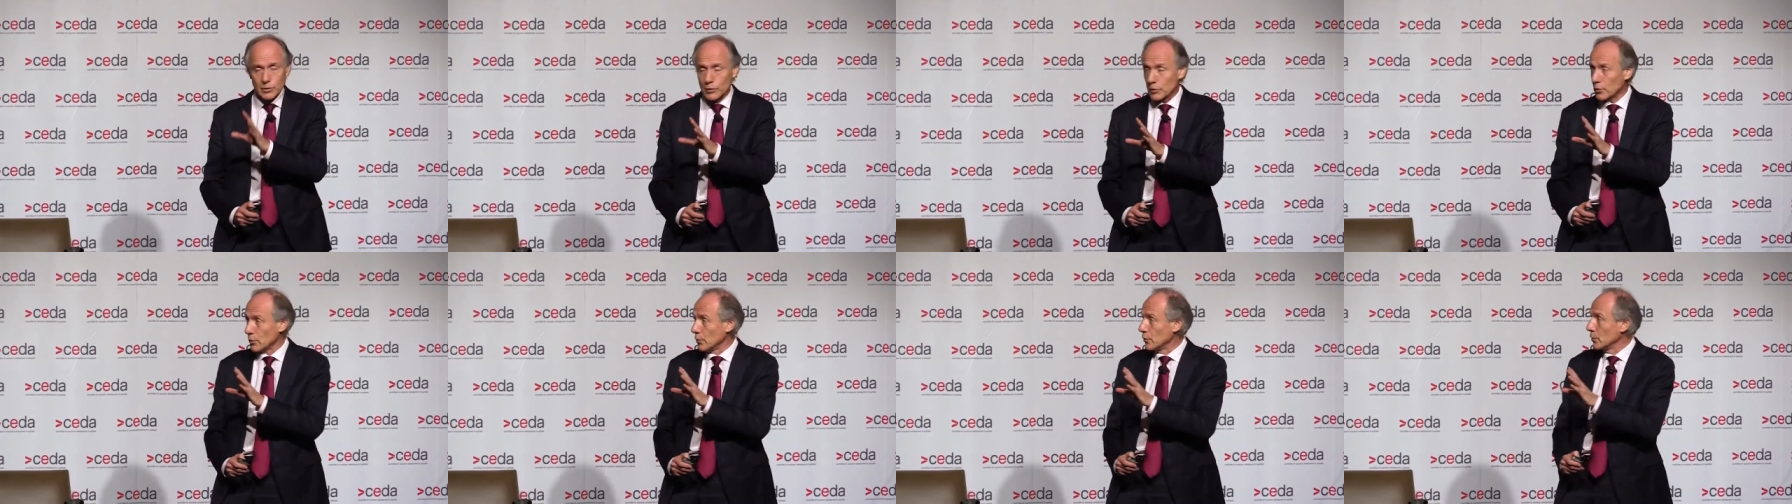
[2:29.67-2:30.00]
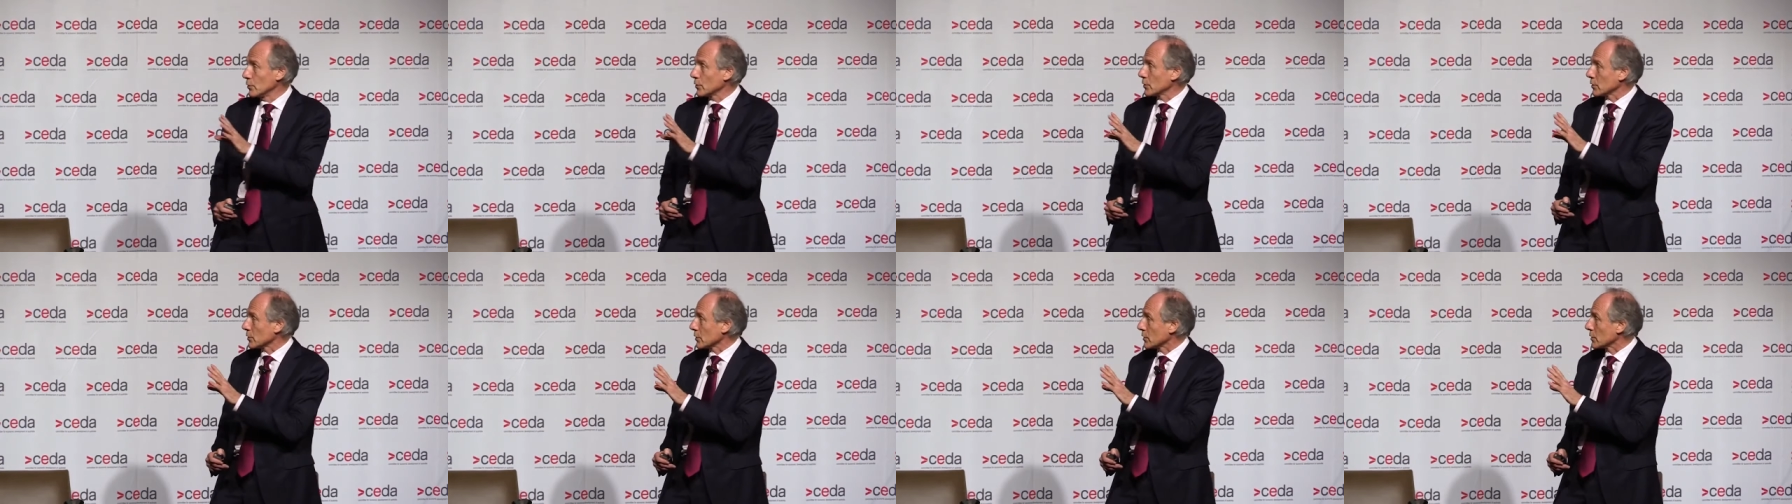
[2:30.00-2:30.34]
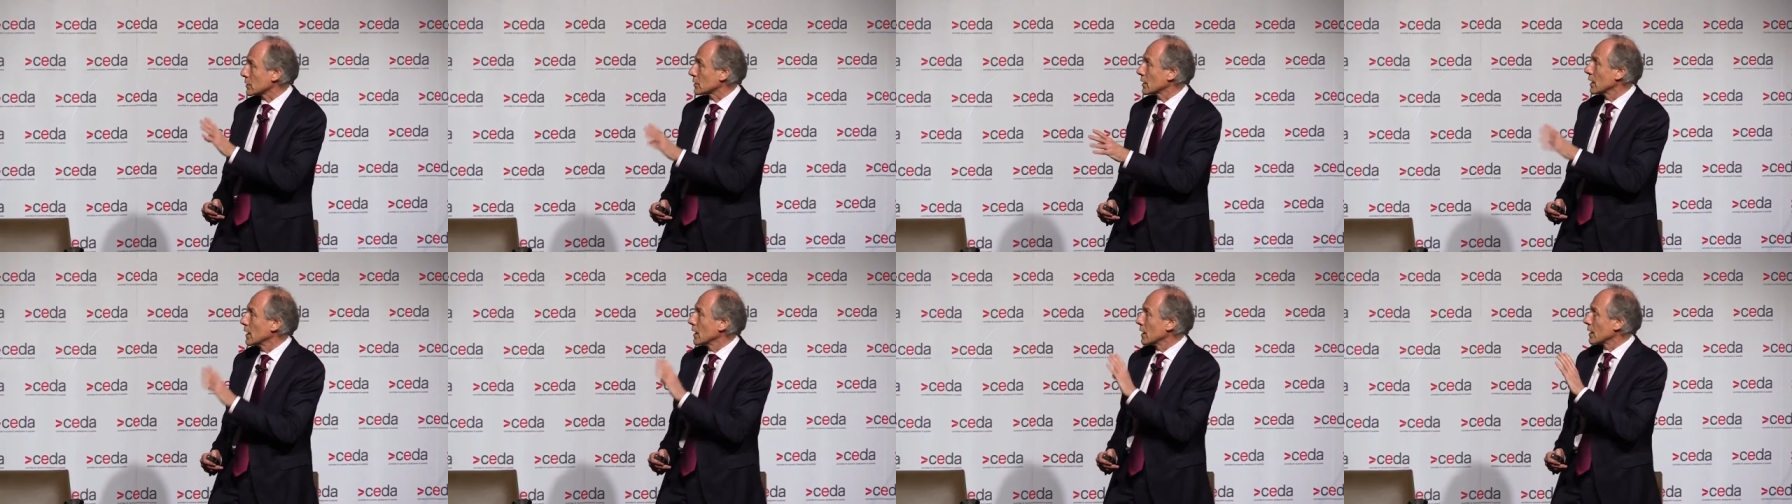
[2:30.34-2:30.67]

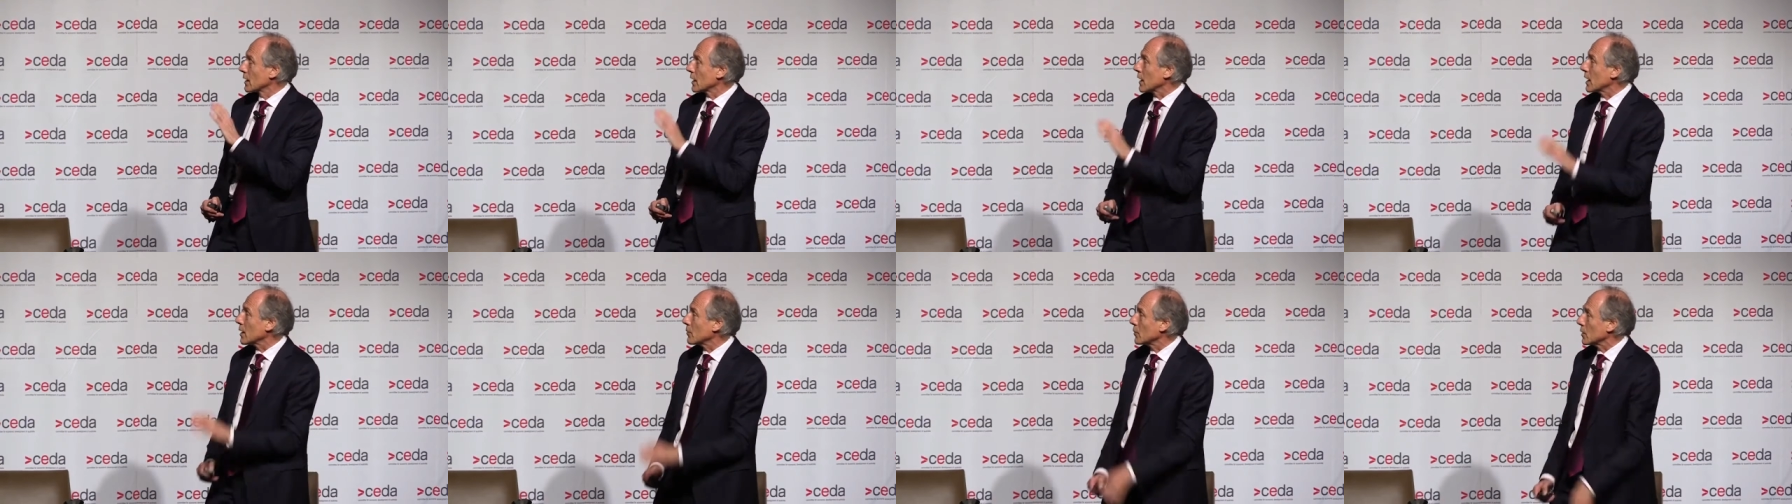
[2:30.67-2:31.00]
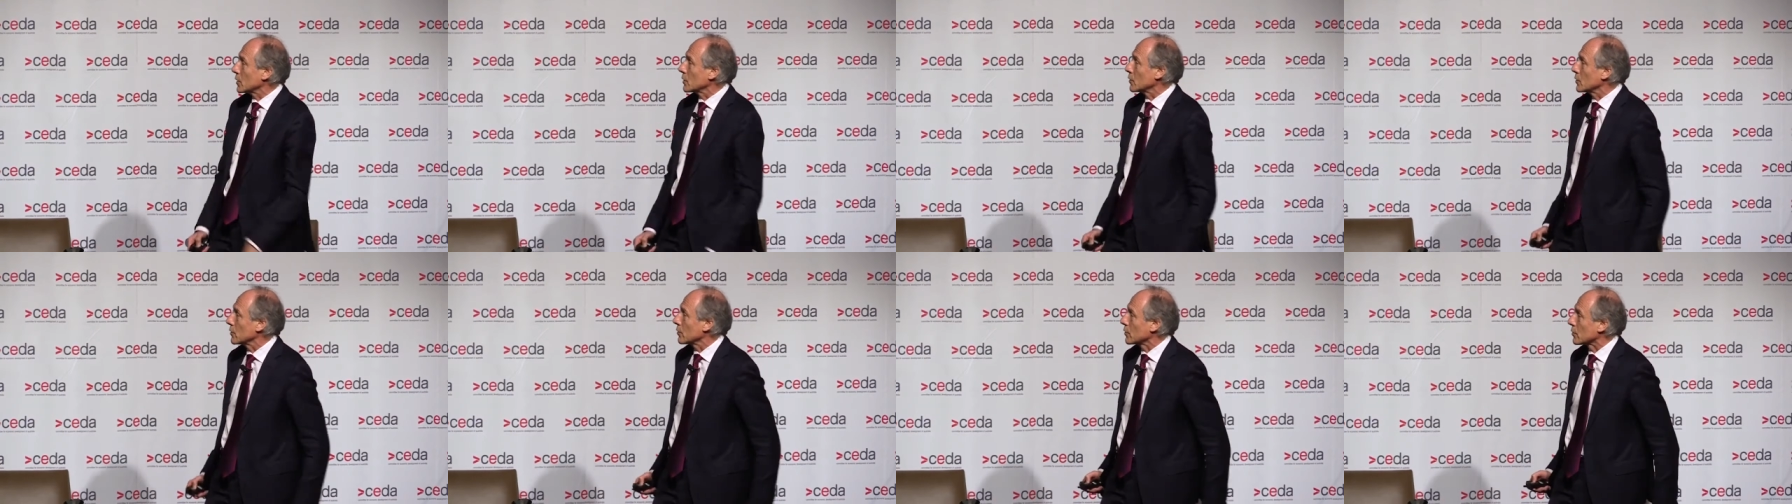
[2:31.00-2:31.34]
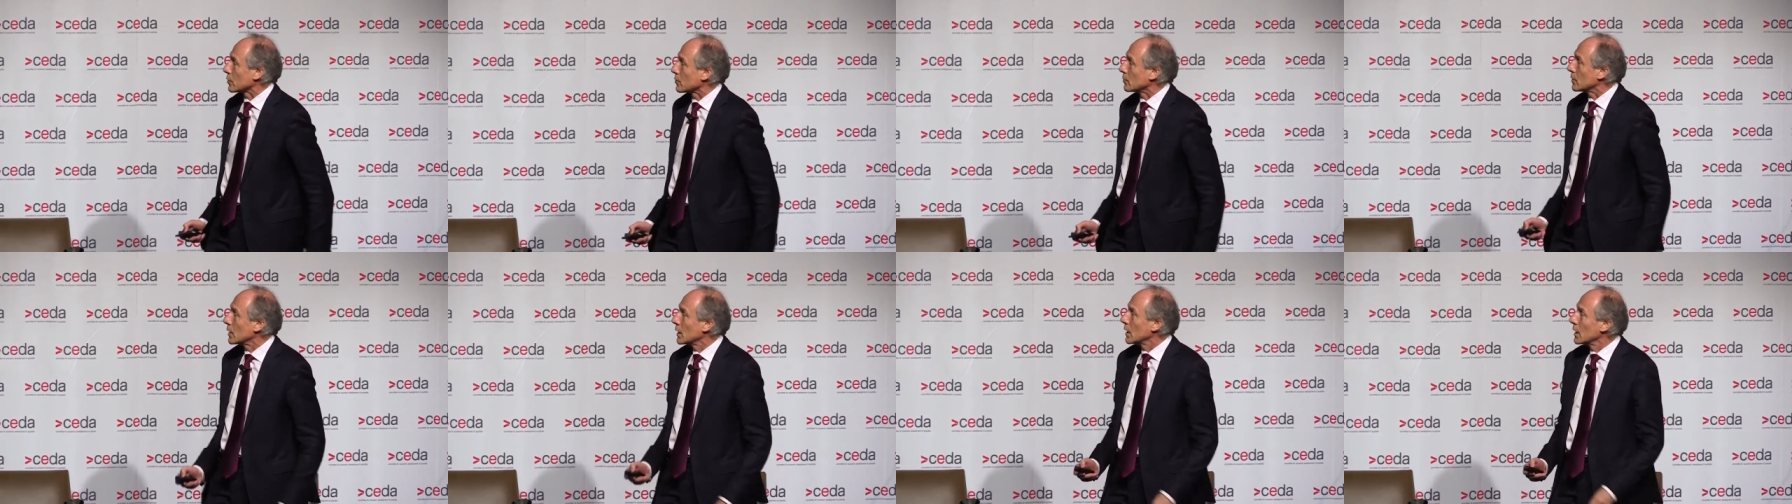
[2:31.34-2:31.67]
solutions. Can we use
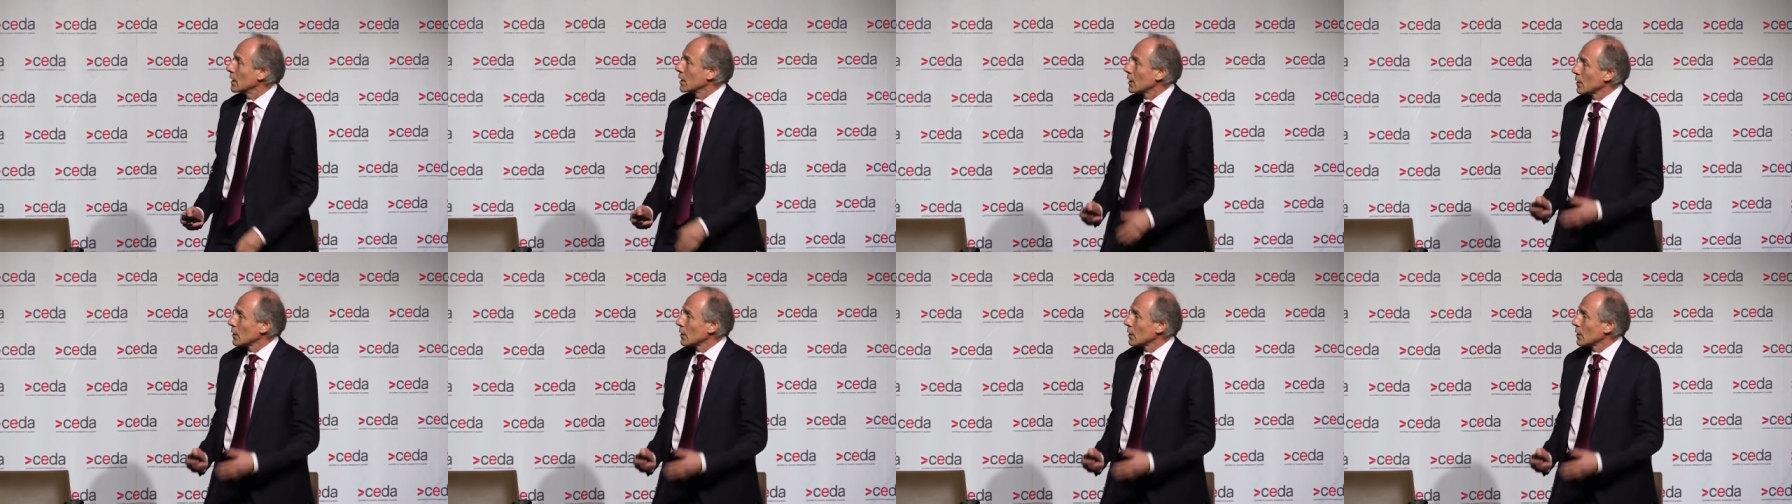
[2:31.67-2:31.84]
them?